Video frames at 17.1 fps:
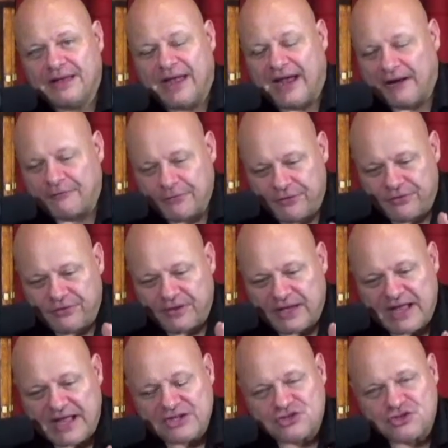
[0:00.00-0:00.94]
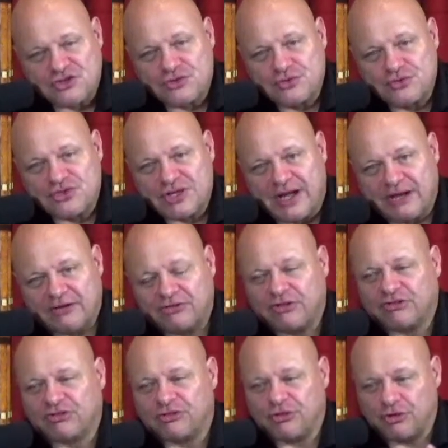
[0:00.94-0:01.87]
Everything has two sides.
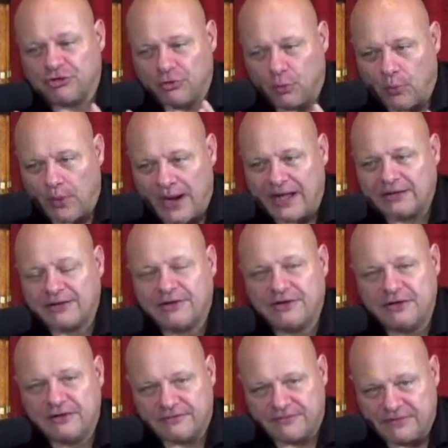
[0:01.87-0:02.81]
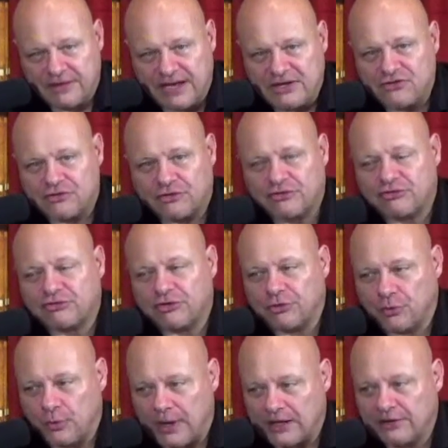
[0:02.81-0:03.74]
It's the duality of nature, it's the
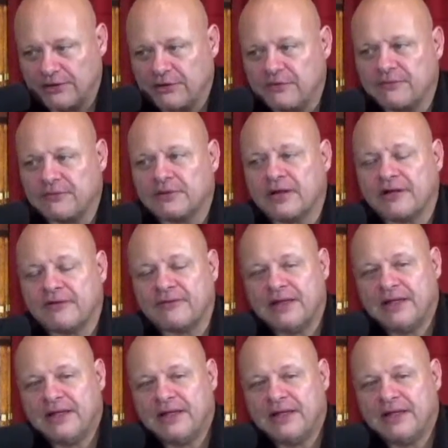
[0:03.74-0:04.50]
duality of your life.